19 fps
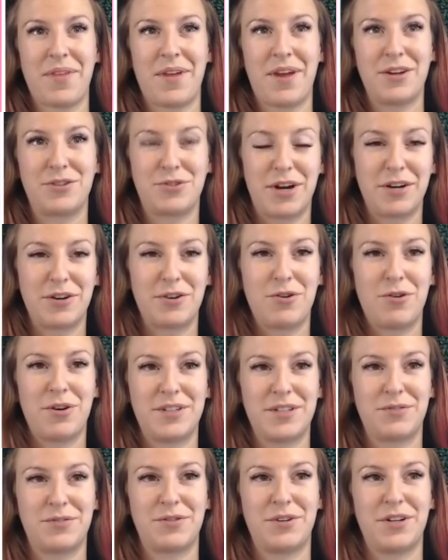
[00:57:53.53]
I tried to go on a
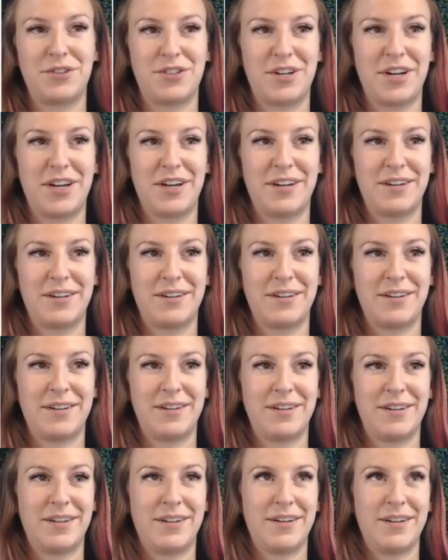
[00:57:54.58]
different internet.
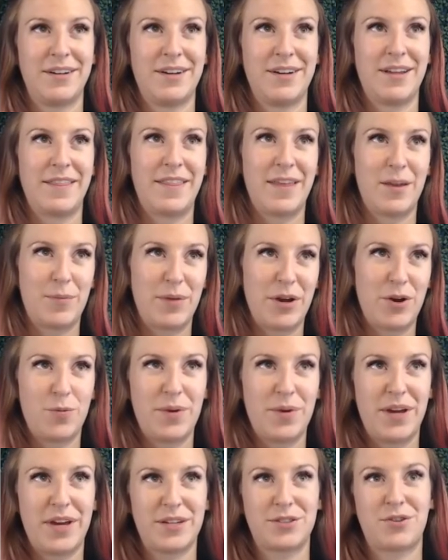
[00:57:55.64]
Then my
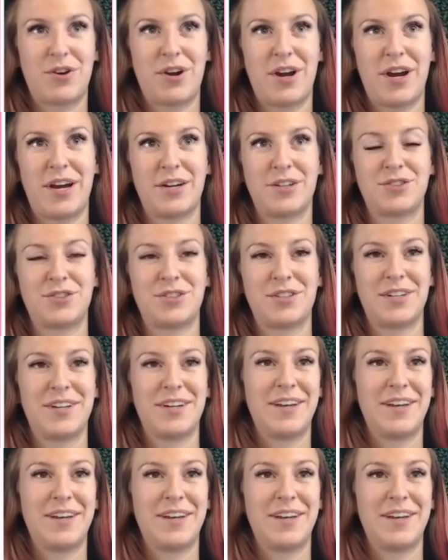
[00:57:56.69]
OBS crashed.